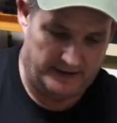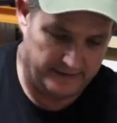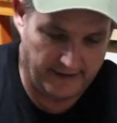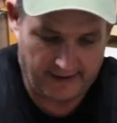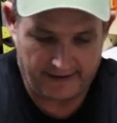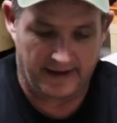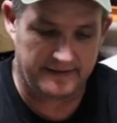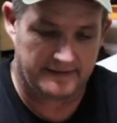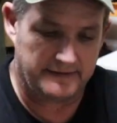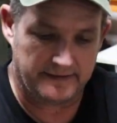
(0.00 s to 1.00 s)
that I
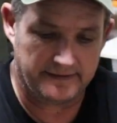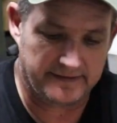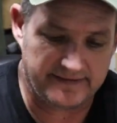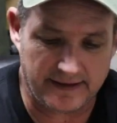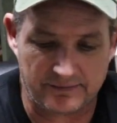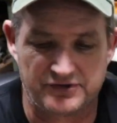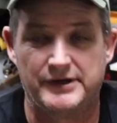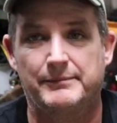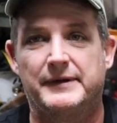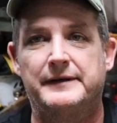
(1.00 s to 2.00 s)
got in the same
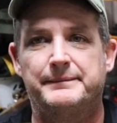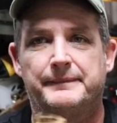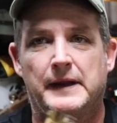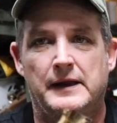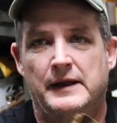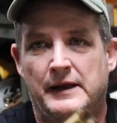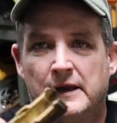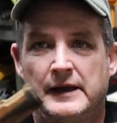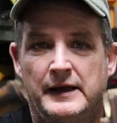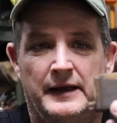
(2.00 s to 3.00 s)
shipment.
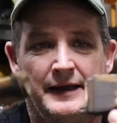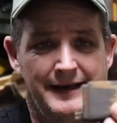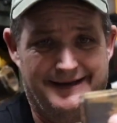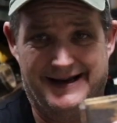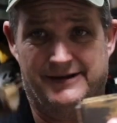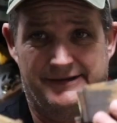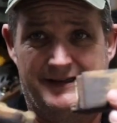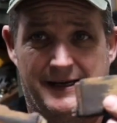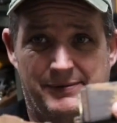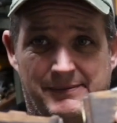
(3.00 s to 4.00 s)
Now
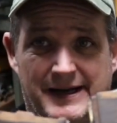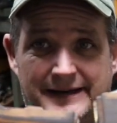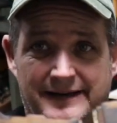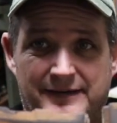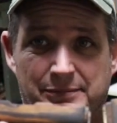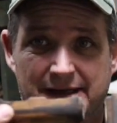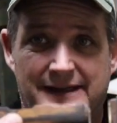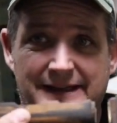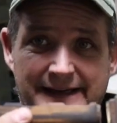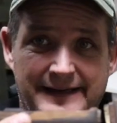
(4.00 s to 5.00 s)
keep in mind, these have been
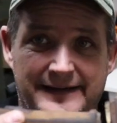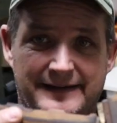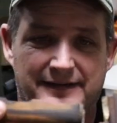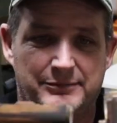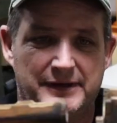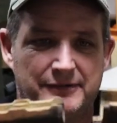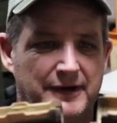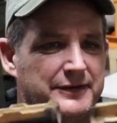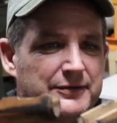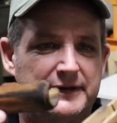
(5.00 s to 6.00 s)
cleaned, these have been
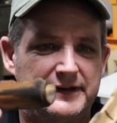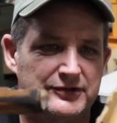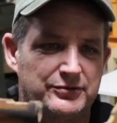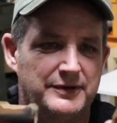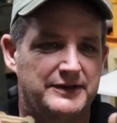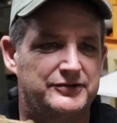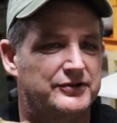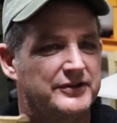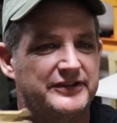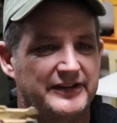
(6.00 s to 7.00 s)
run through a
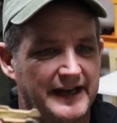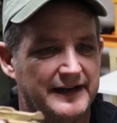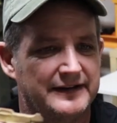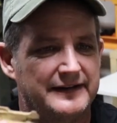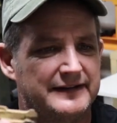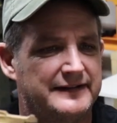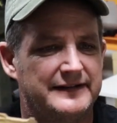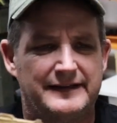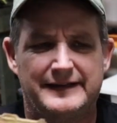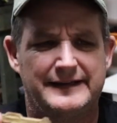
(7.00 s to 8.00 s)
dishwasher, sanded,
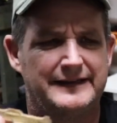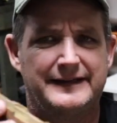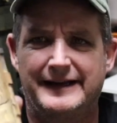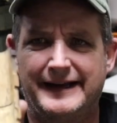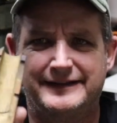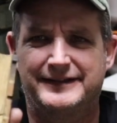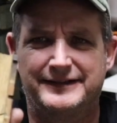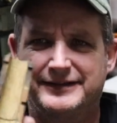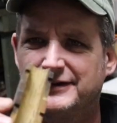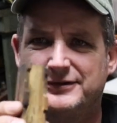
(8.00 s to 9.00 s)

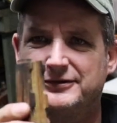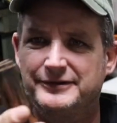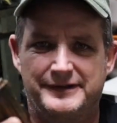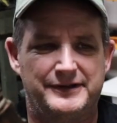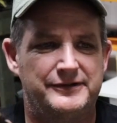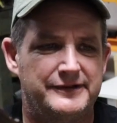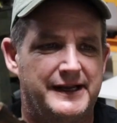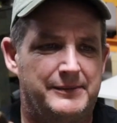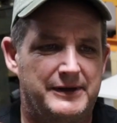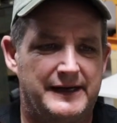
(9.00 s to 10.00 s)
acetone, you
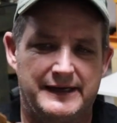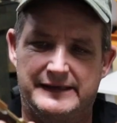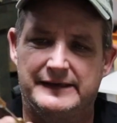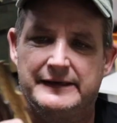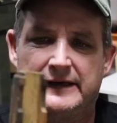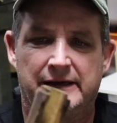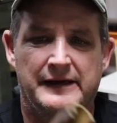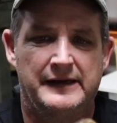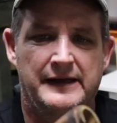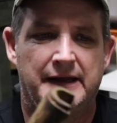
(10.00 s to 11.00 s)
name it, I did it.
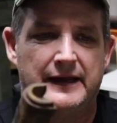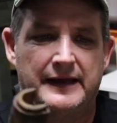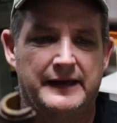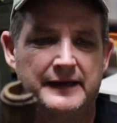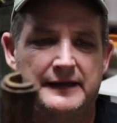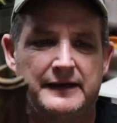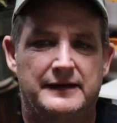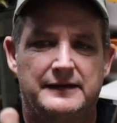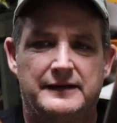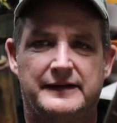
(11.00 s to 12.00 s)
And
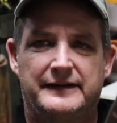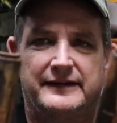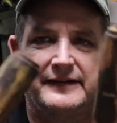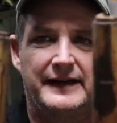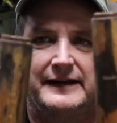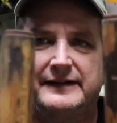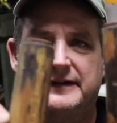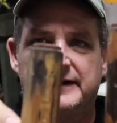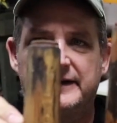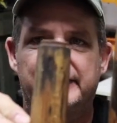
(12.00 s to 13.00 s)
look at the stains
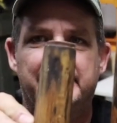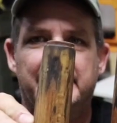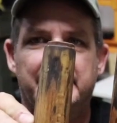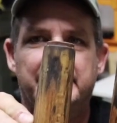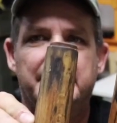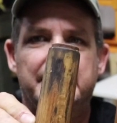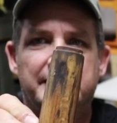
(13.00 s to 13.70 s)
in these things.